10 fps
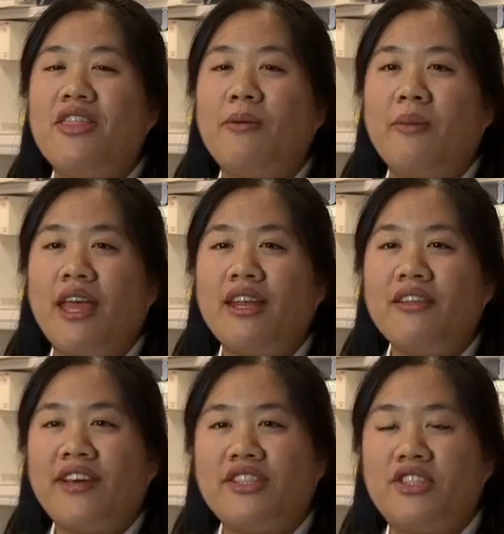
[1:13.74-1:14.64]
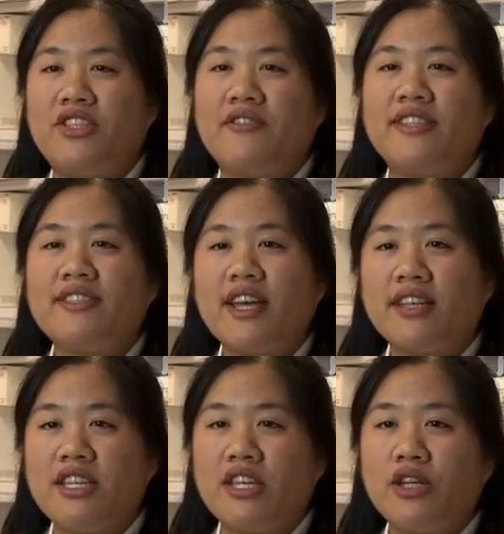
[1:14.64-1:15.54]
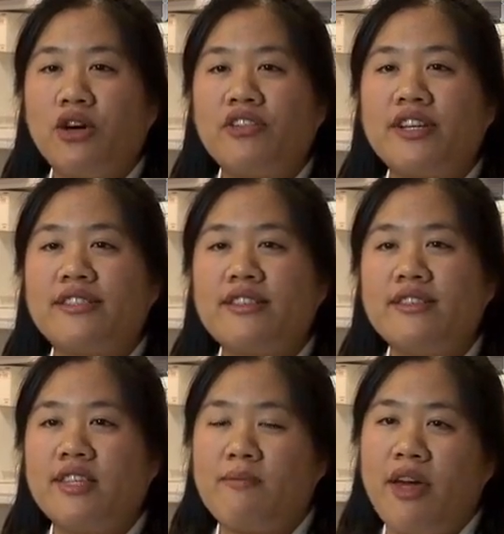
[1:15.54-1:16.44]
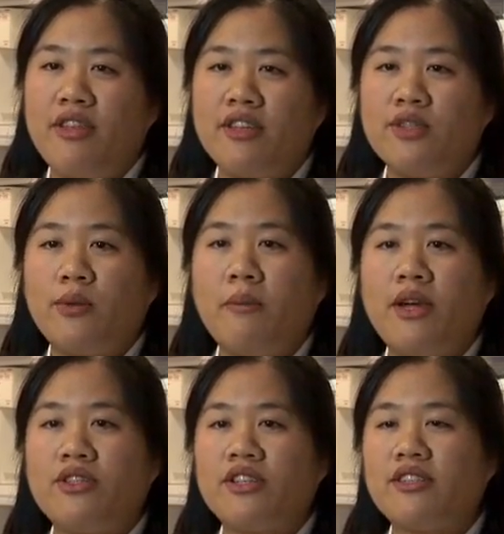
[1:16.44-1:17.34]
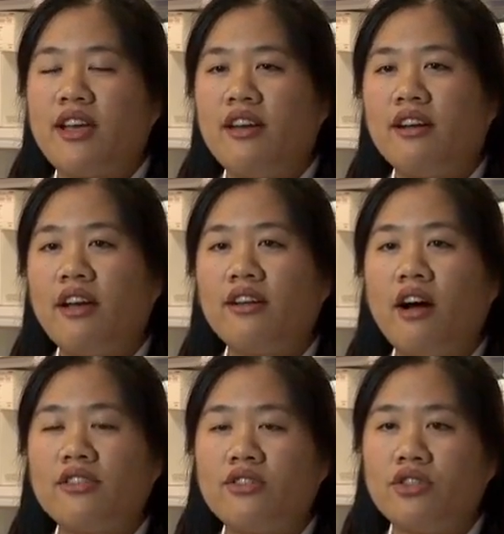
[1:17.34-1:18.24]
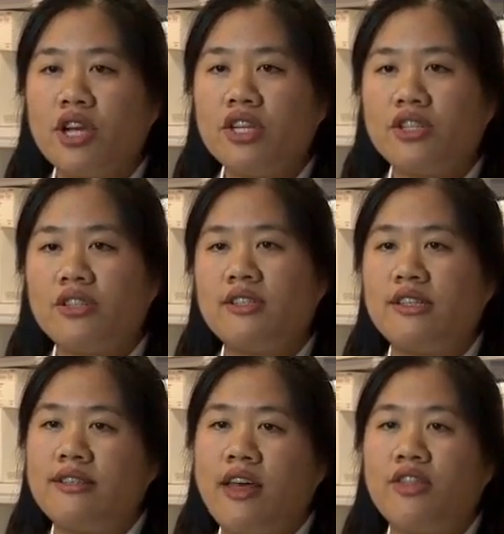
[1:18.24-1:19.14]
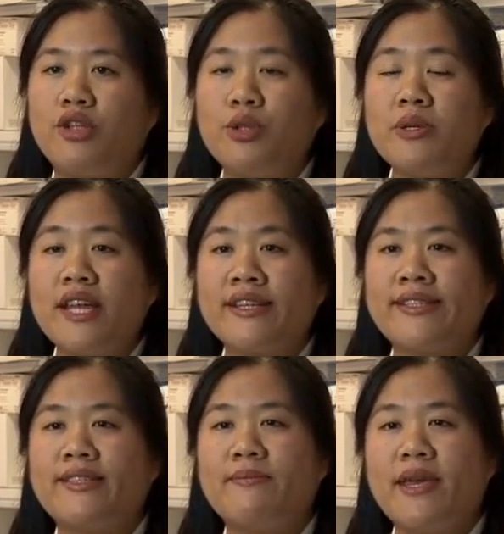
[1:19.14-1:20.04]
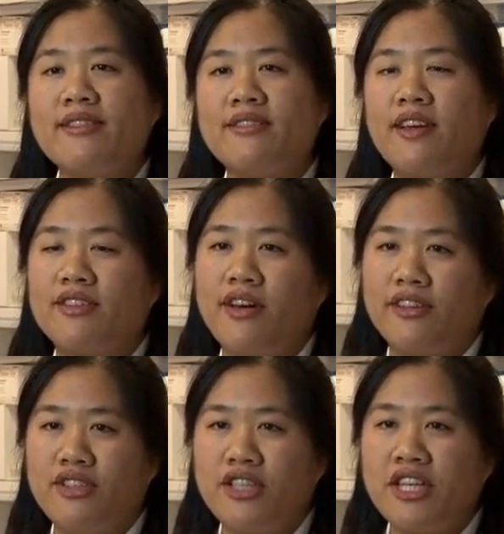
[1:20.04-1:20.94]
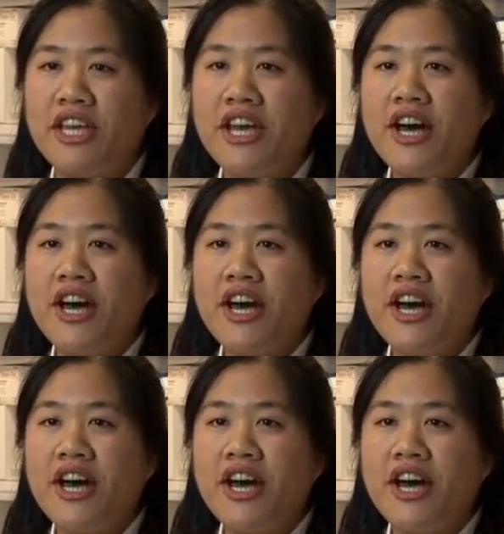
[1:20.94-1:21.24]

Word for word: The main advantage of this technique over existing methods when measuring cytokine concentrations is that the Luminex-based technology